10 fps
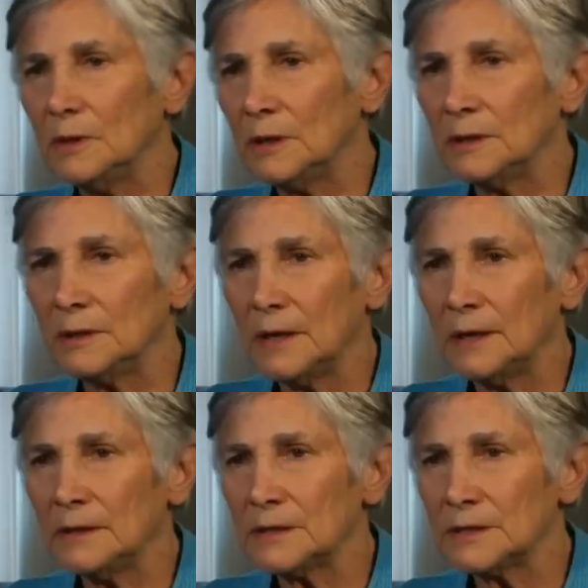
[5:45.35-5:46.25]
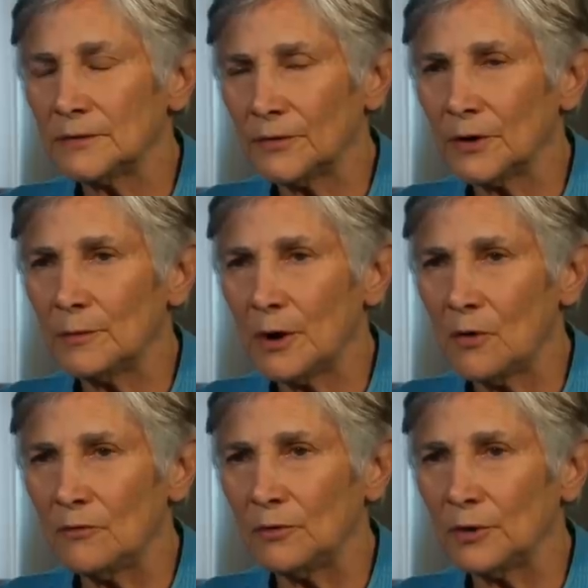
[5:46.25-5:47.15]
Uh, and this is a very
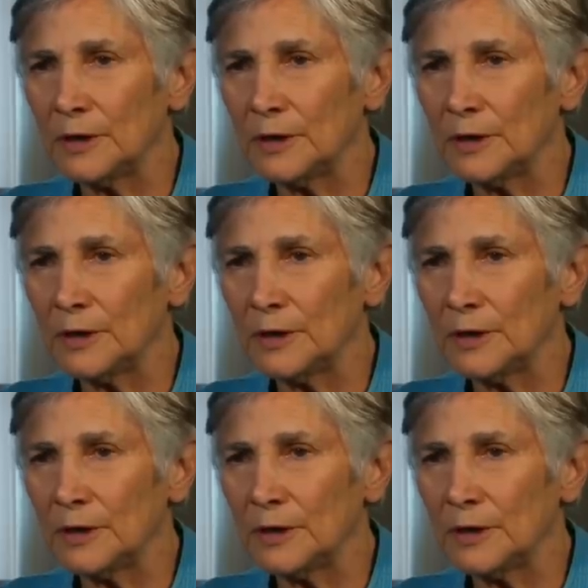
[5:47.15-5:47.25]
powerful